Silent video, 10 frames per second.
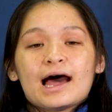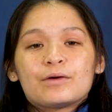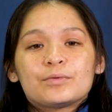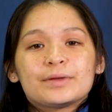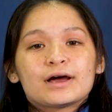and
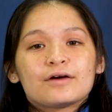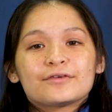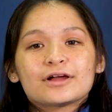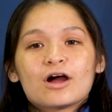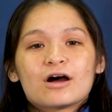will be
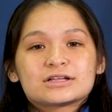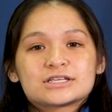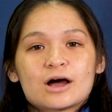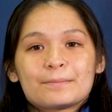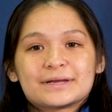covering co
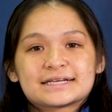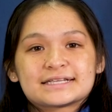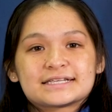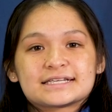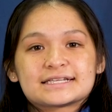topics
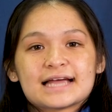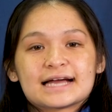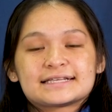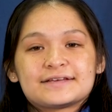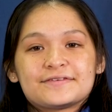such as
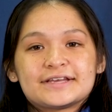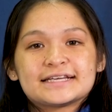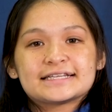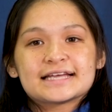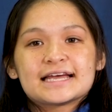
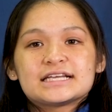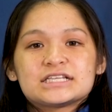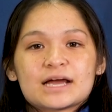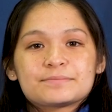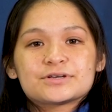activities,
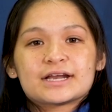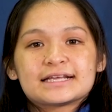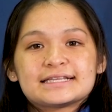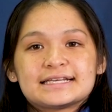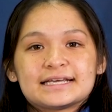Chapter
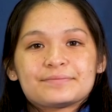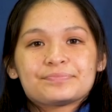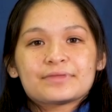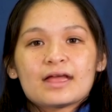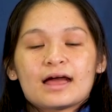
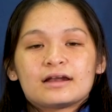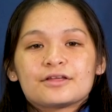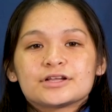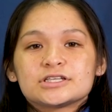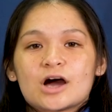nineteen, and
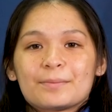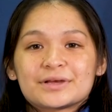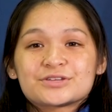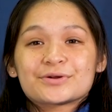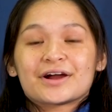other
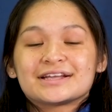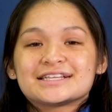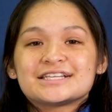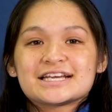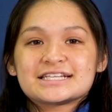topics regarding
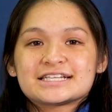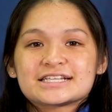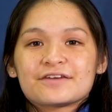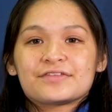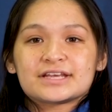the changes
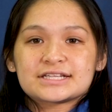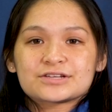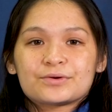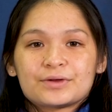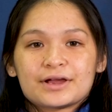of this
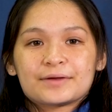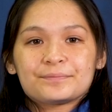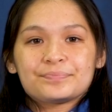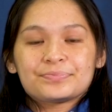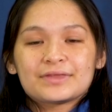school year.
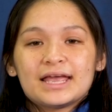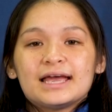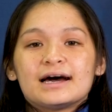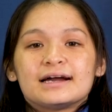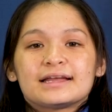
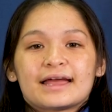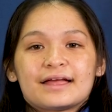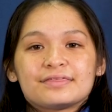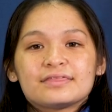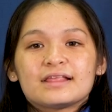
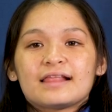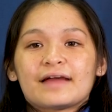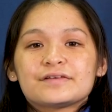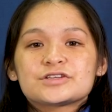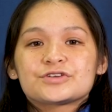Again, the
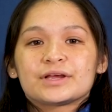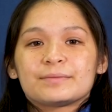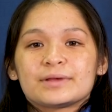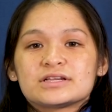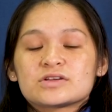live
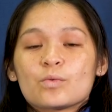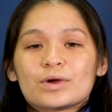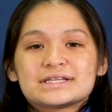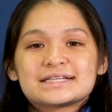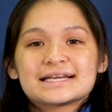stream is on
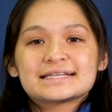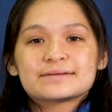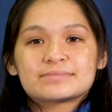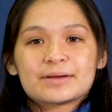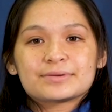Wednesday,
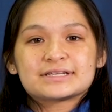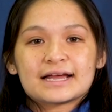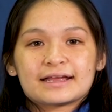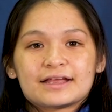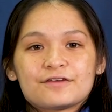September
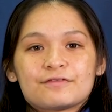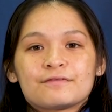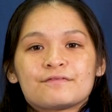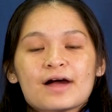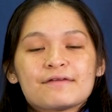second
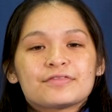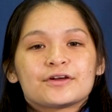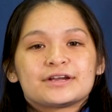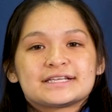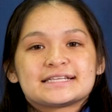from five
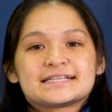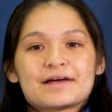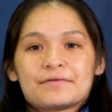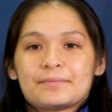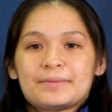thirty to
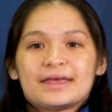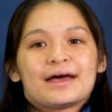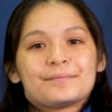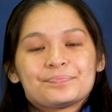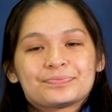seven p
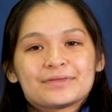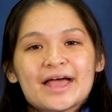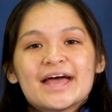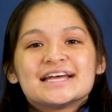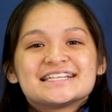m
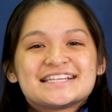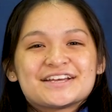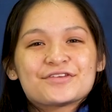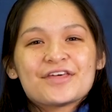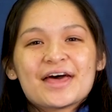
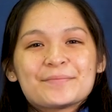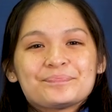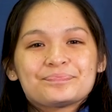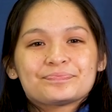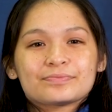See you then!